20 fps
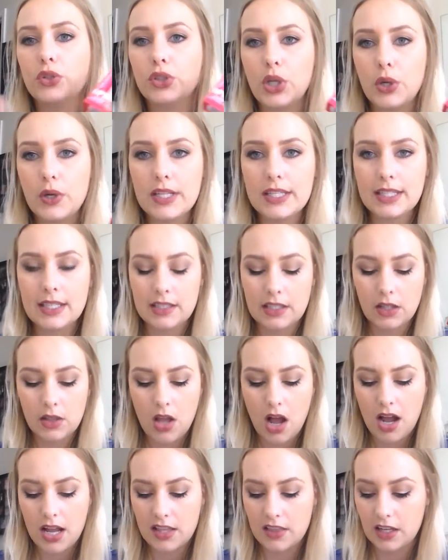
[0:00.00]
You'll notice this a
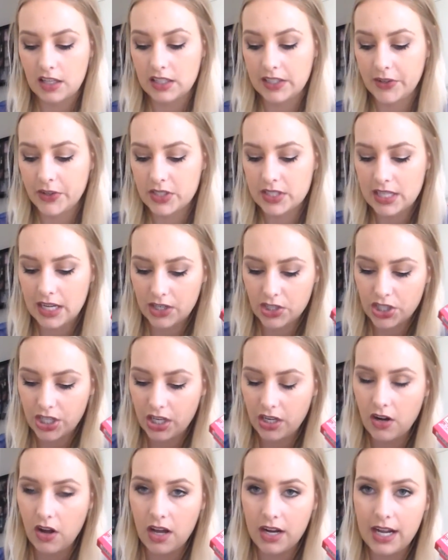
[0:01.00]
lot in the clearance
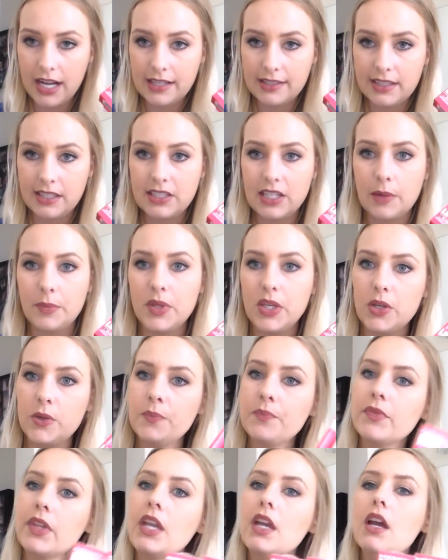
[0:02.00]
section on
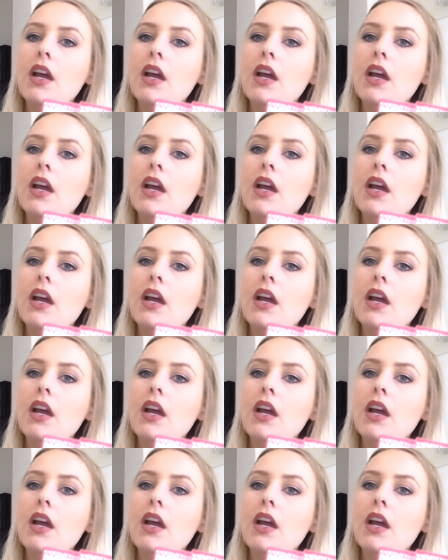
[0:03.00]
ACW.